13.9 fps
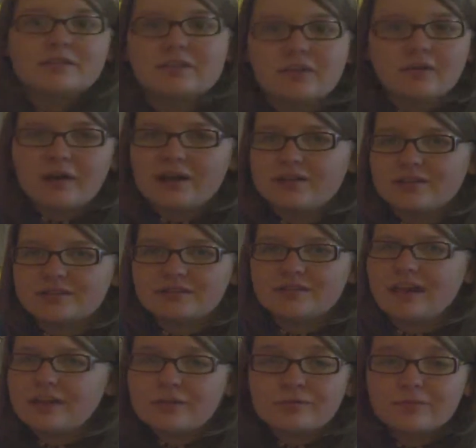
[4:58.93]
So I just
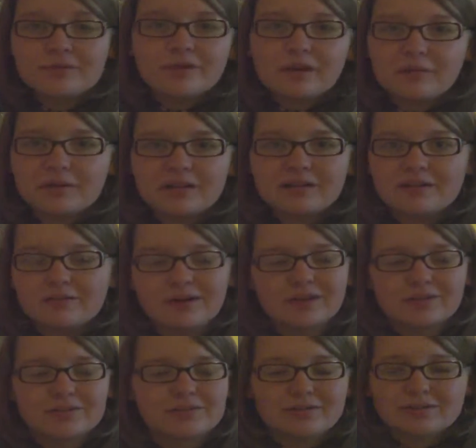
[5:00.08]
I couldn't figure out what I did
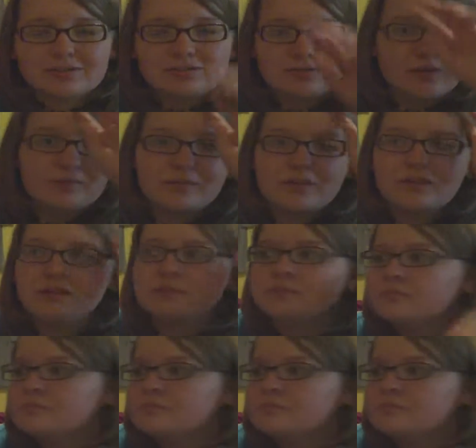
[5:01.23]
wrong, so I just went with it.